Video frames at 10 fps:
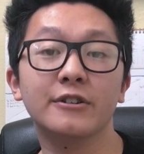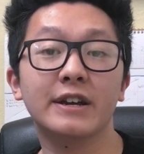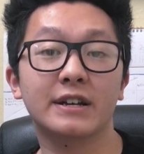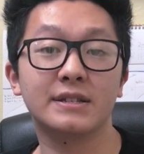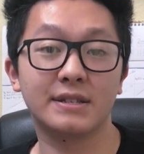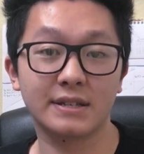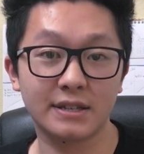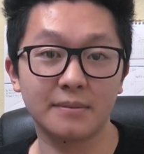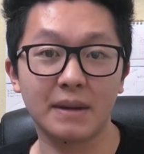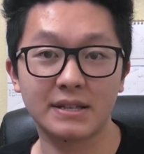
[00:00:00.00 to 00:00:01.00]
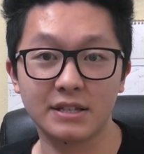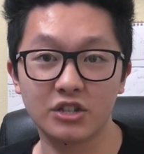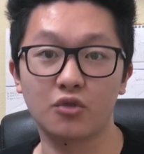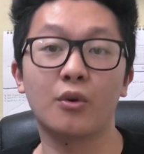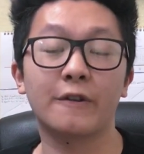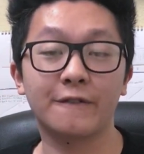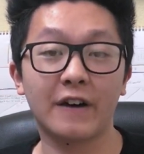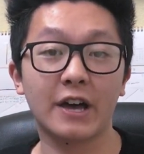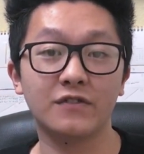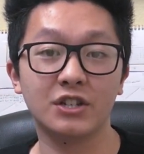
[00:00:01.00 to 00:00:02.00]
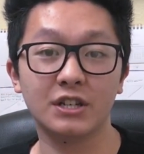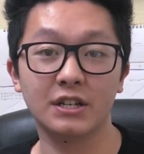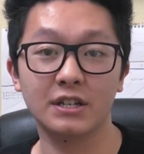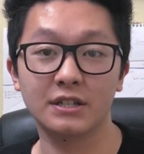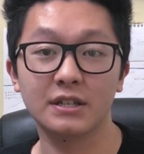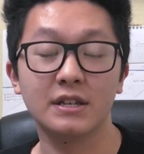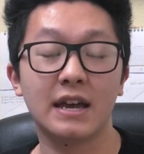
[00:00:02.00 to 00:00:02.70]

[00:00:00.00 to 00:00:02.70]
and consistent message on what 5G is,